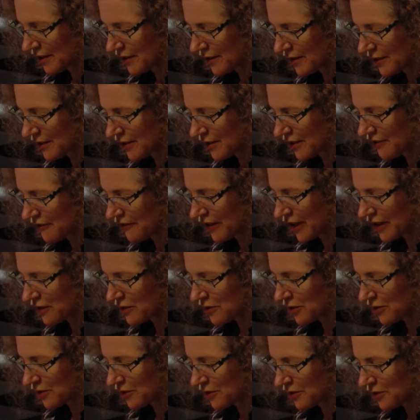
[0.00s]
to the
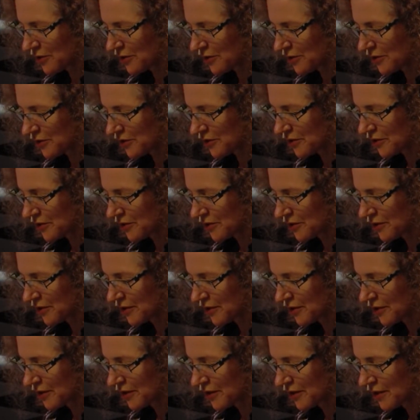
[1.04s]
ventricles.
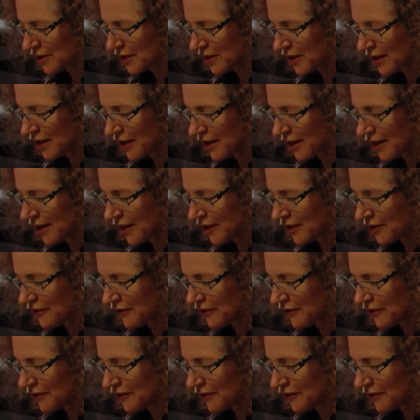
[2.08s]
And